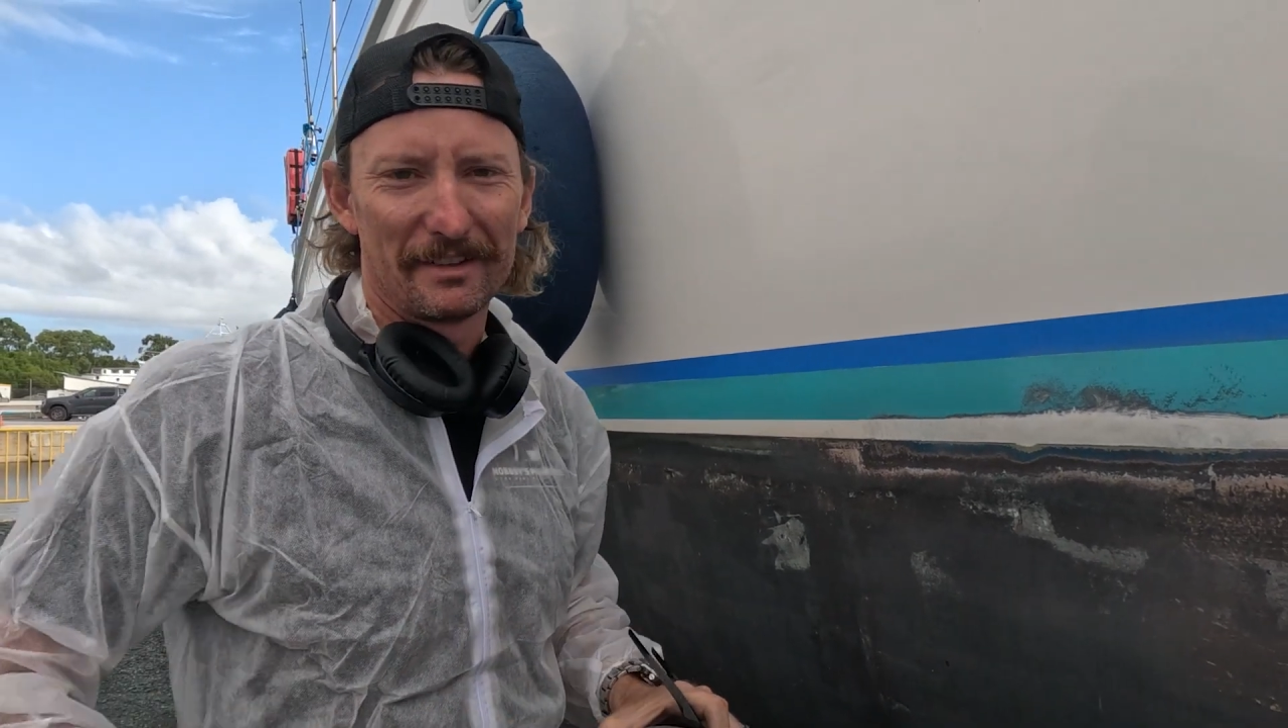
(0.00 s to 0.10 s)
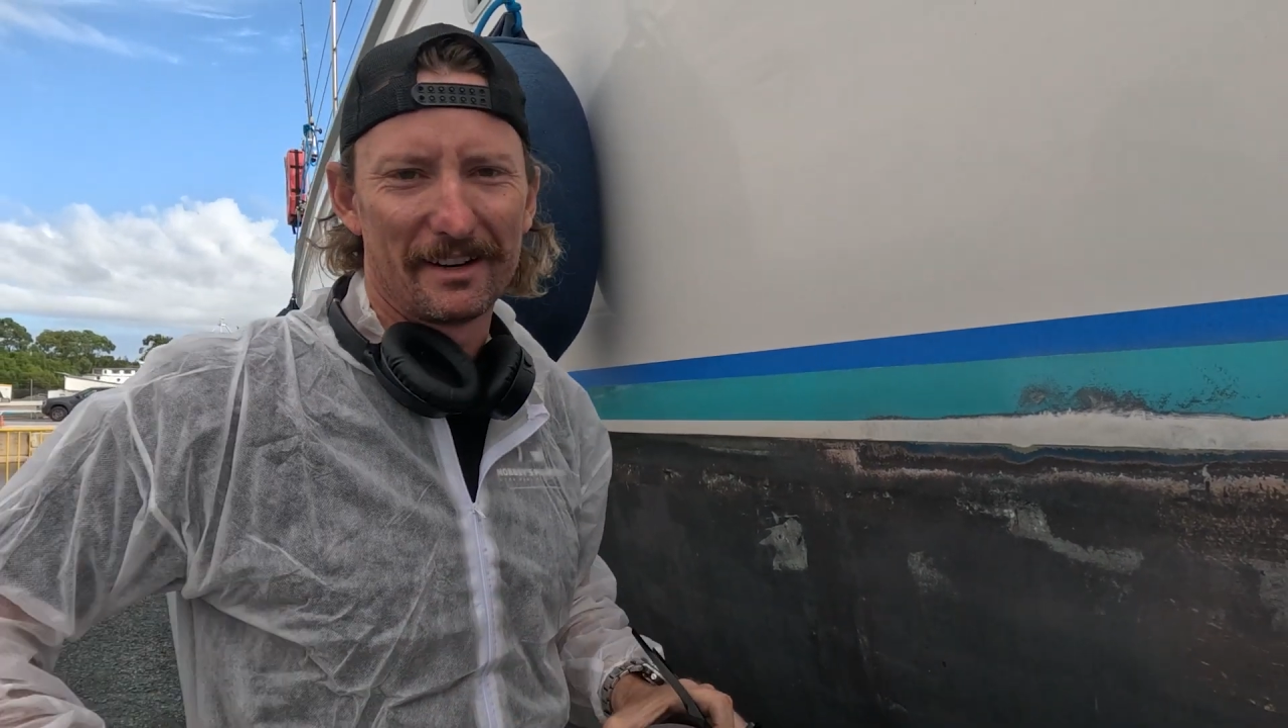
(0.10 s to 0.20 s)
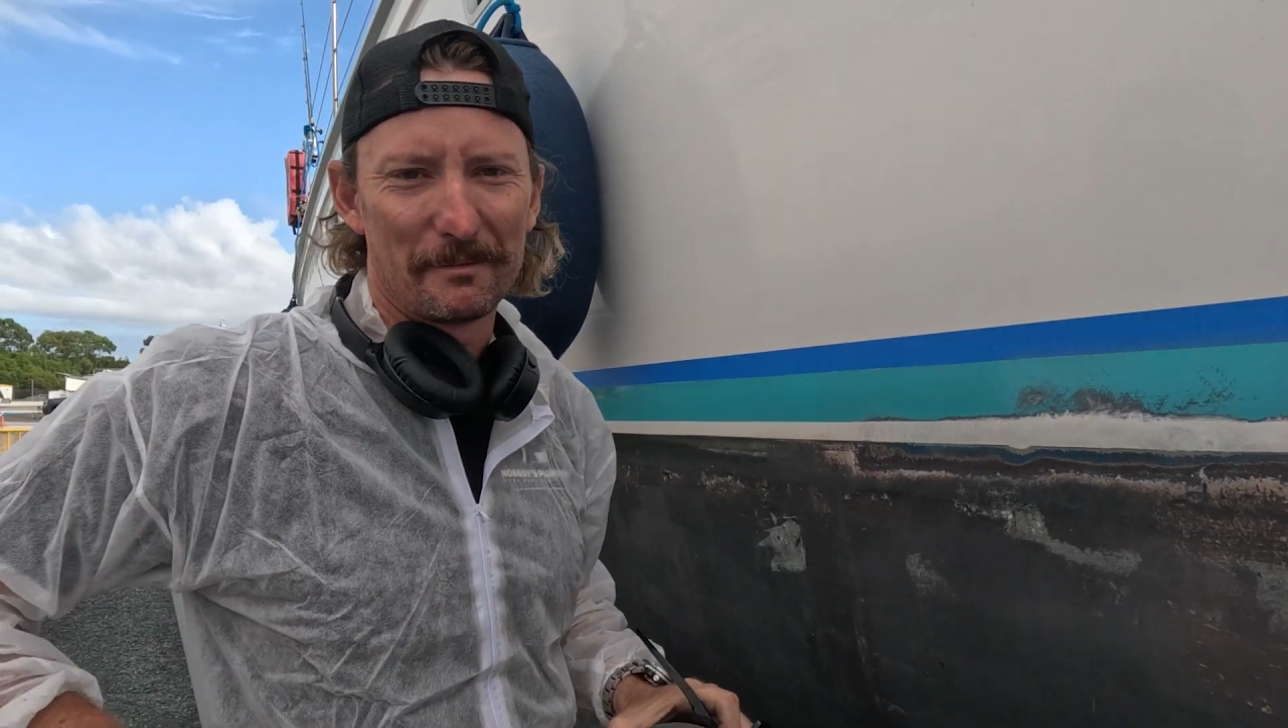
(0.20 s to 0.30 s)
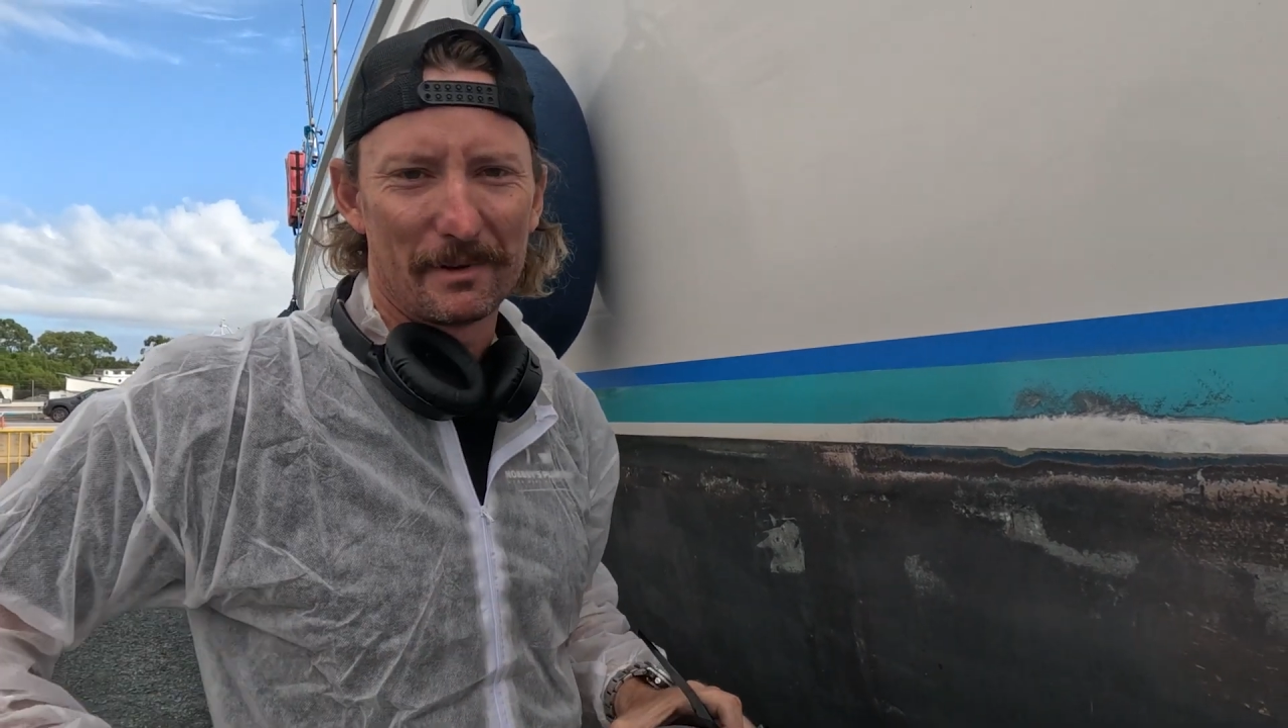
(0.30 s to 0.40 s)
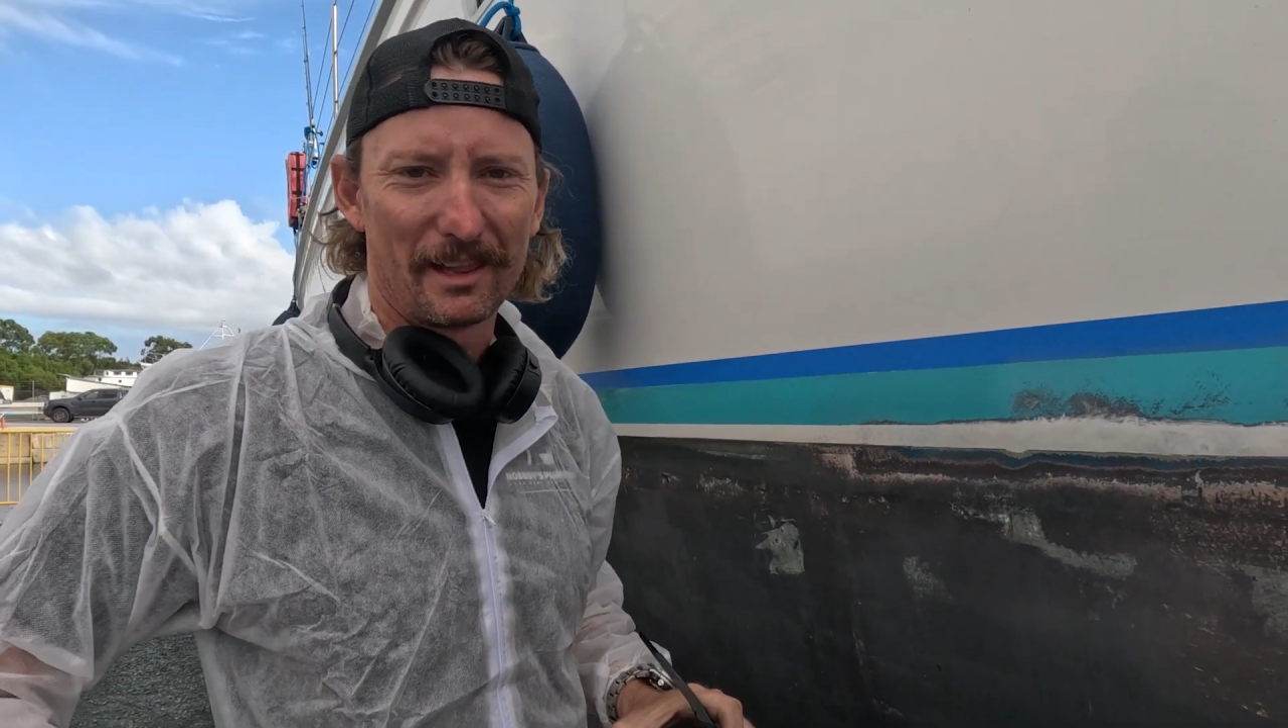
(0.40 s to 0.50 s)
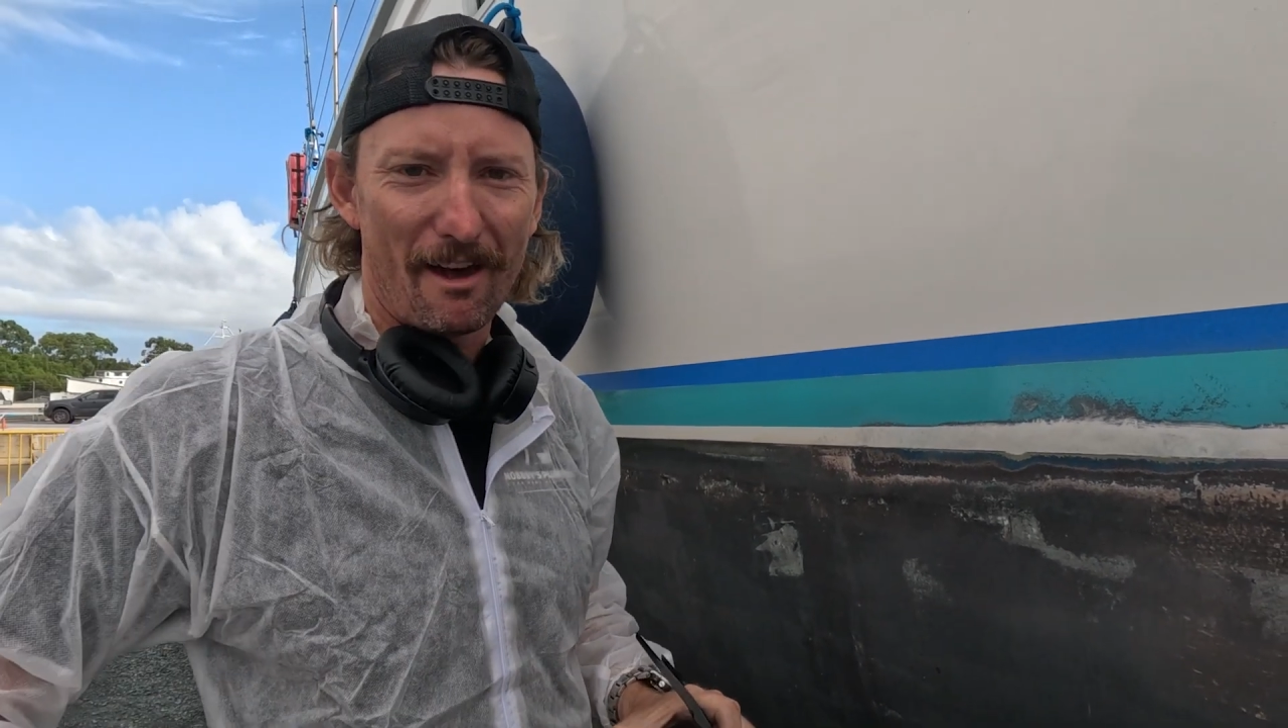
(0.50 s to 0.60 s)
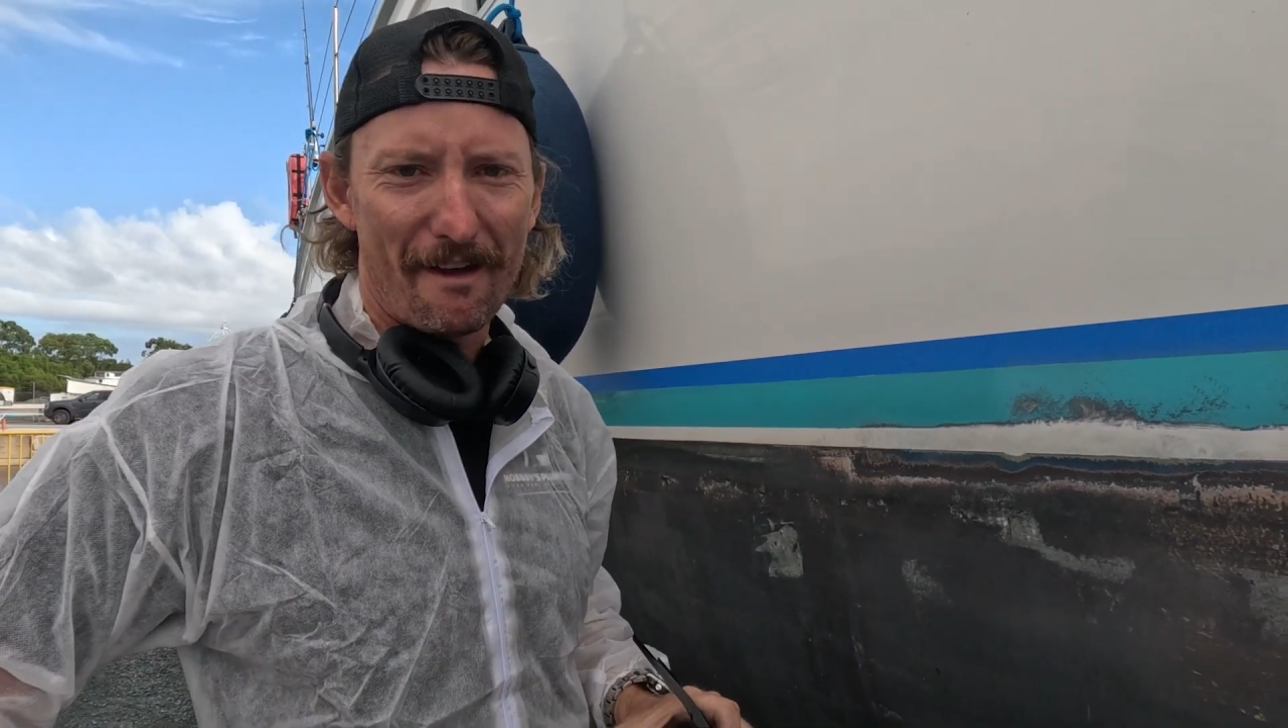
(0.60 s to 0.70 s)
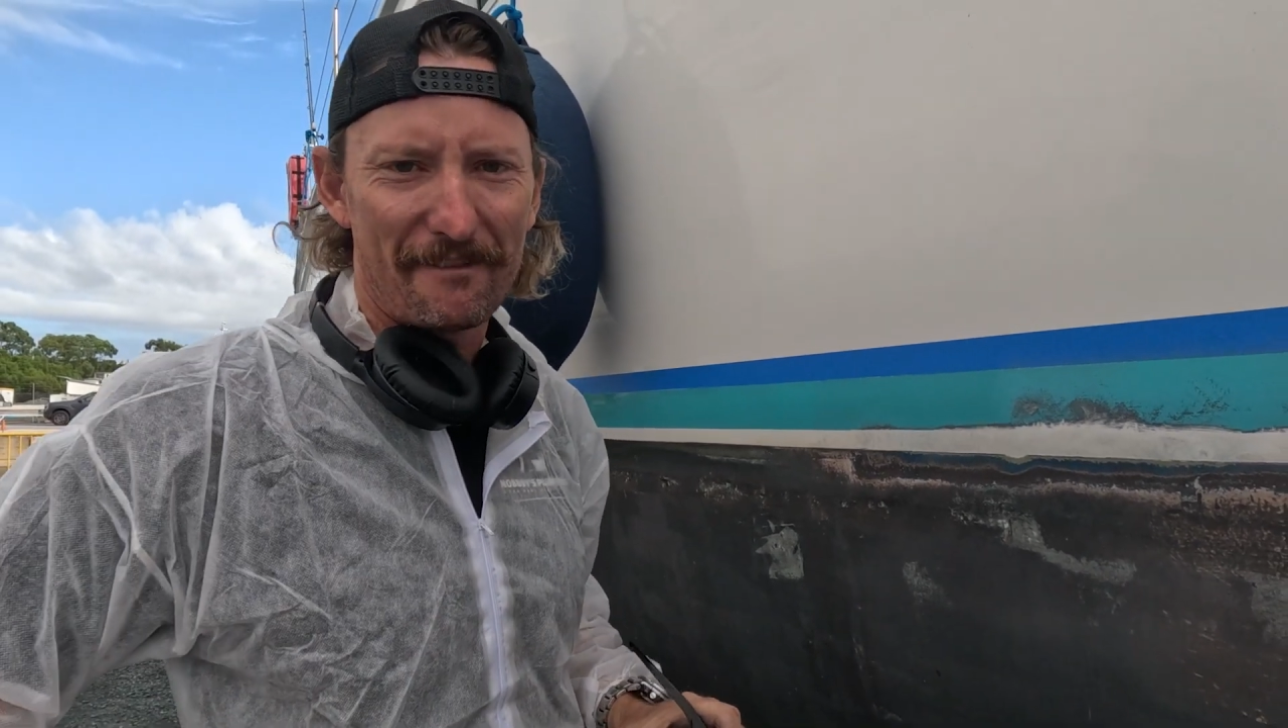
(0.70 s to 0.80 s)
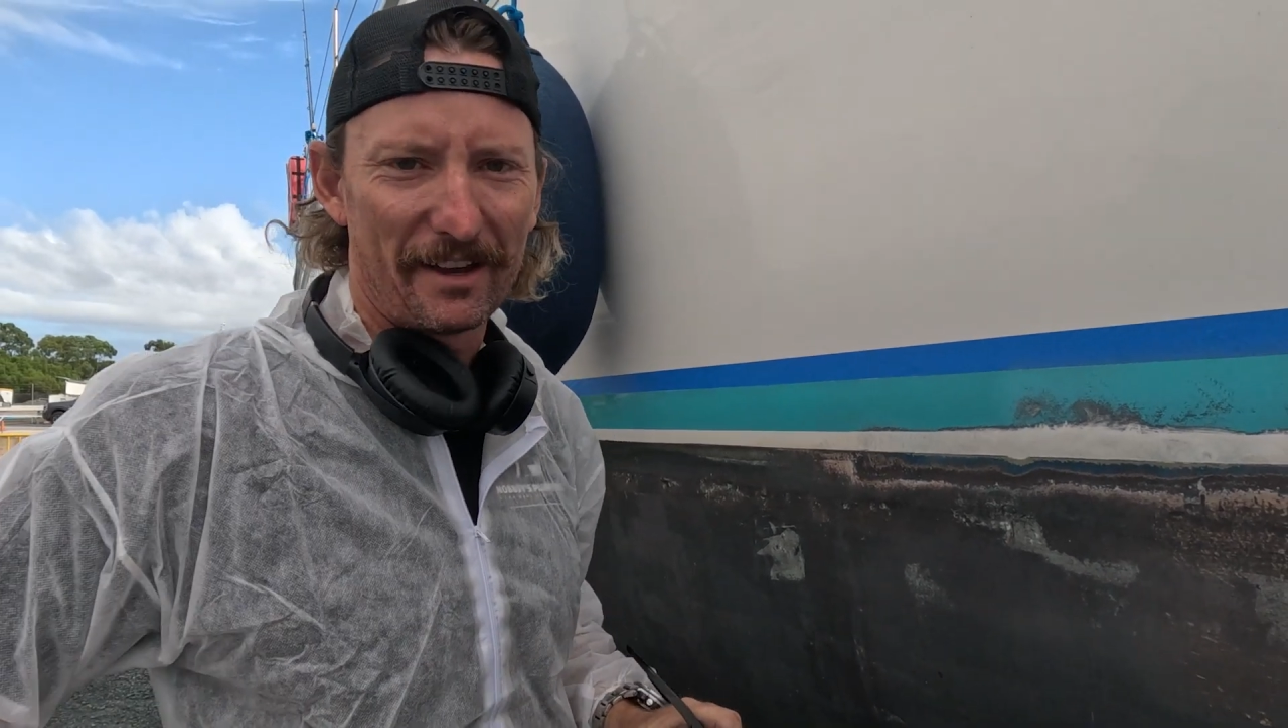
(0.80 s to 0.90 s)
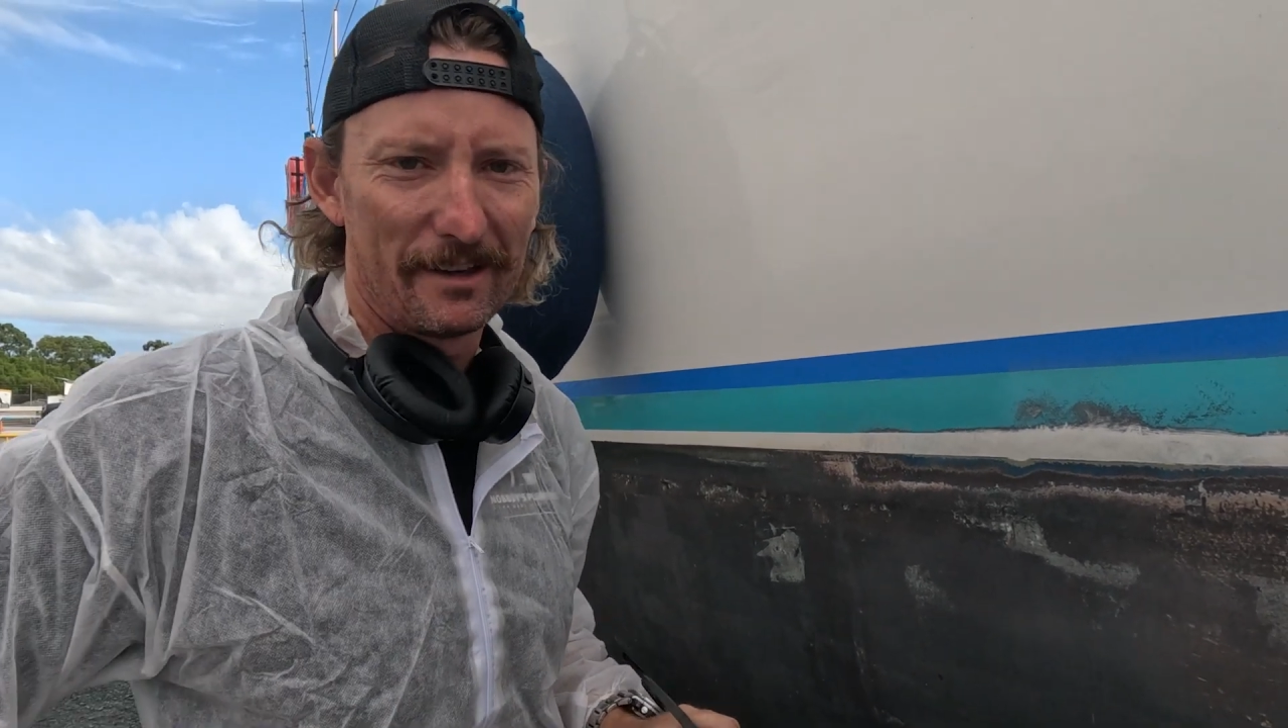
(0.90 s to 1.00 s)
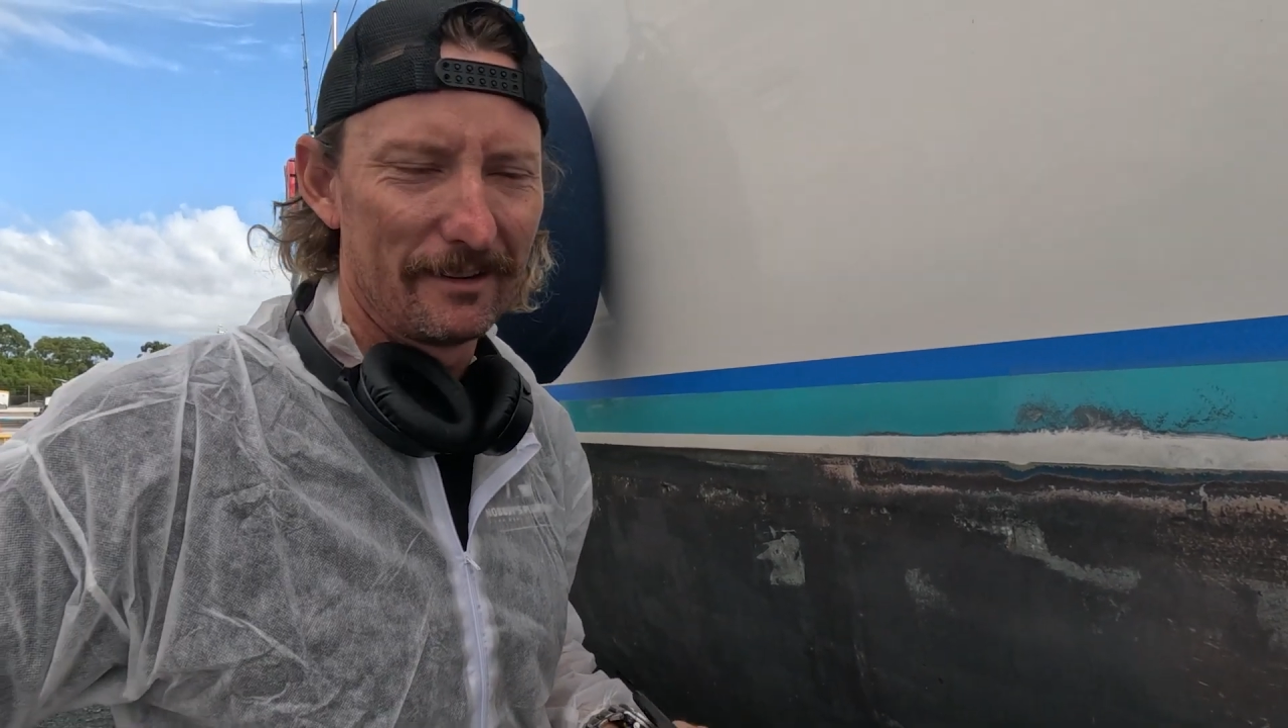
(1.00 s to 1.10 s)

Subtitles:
done in my life.